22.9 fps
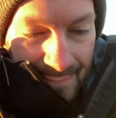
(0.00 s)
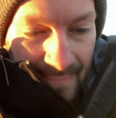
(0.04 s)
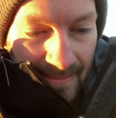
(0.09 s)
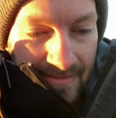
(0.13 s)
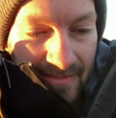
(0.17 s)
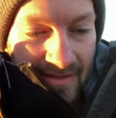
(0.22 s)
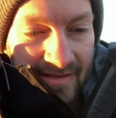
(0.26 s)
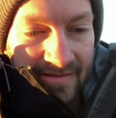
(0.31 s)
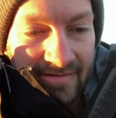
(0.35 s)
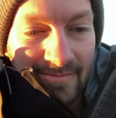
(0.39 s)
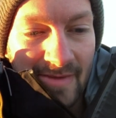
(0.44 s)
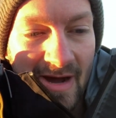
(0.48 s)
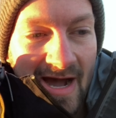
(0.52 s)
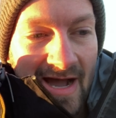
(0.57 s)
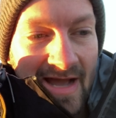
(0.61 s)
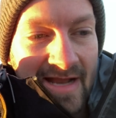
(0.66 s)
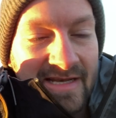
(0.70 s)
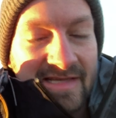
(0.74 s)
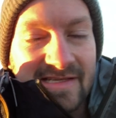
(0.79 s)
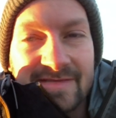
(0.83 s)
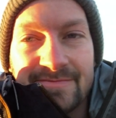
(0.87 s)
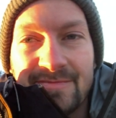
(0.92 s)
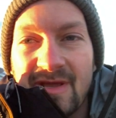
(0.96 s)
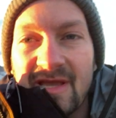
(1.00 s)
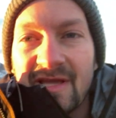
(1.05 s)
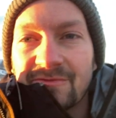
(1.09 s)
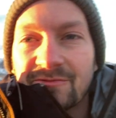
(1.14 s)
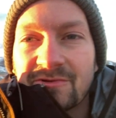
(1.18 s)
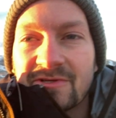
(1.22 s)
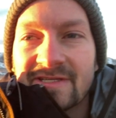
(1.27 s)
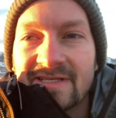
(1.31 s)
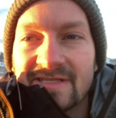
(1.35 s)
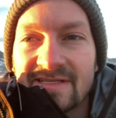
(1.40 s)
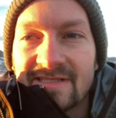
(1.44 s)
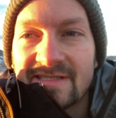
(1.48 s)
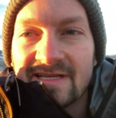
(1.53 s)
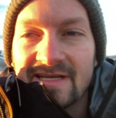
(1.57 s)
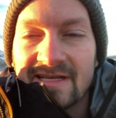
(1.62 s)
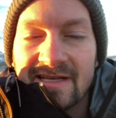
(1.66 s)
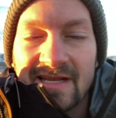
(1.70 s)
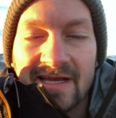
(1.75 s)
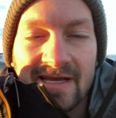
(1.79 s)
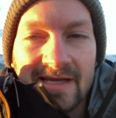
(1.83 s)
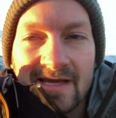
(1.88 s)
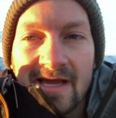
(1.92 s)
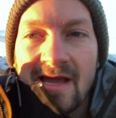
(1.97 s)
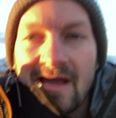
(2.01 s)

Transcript: This mine is being resisted.